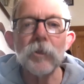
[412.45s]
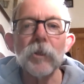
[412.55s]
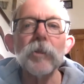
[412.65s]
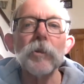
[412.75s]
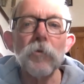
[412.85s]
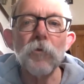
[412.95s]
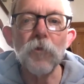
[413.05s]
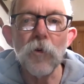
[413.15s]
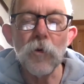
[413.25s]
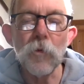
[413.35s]
This is a
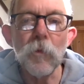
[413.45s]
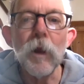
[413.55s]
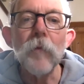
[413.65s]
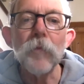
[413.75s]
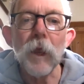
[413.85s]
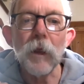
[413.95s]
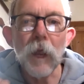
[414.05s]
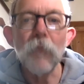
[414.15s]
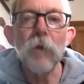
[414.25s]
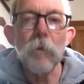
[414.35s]
film that
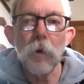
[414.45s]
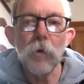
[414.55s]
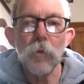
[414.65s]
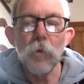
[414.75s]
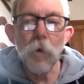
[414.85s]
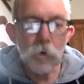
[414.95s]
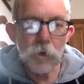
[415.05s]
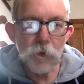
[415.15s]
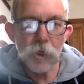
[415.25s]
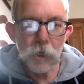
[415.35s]
everybody will want to
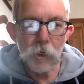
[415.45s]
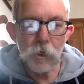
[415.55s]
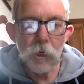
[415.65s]
see.